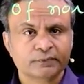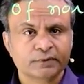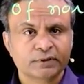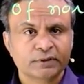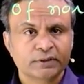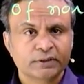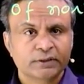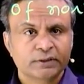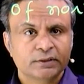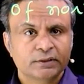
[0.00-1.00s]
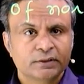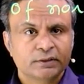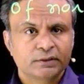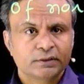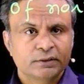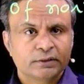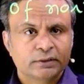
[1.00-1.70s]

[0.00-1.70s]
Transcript: Nothing is said.